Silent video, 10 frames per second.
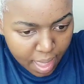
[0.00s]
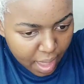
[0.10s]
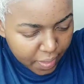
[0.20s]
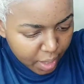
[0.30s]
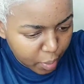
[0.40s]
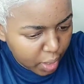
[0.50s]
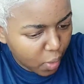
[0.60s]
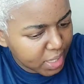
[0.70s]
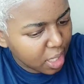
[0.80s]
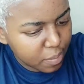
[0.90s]
And then I'm going to
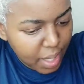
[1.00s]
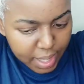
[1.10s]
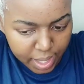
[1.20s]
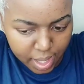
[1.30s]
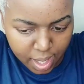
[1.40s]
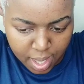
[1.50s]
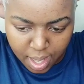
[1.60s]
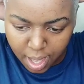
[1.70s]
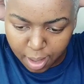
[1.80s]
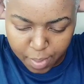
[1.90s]
wash out my hair.
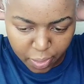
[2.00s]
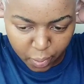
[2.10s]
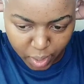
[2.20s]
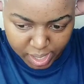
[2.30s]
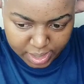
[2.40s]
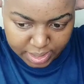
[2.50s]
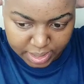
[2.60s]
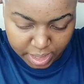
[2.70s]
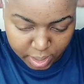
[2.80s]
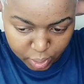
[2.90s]
The way this
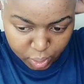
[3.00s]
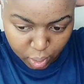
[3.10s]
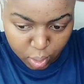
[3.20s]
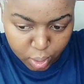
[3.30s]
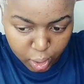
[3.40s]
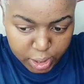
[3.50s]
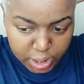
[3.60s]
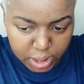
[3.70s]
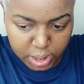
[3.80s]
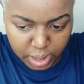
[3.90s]
thing is so
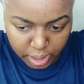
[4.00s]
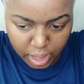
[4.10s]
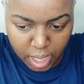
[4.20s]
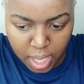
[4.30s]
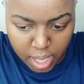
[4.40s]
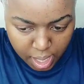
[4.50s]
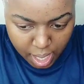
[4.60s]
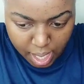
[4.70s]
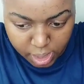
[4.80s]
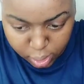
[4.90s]
conditioning
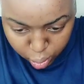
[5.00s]
and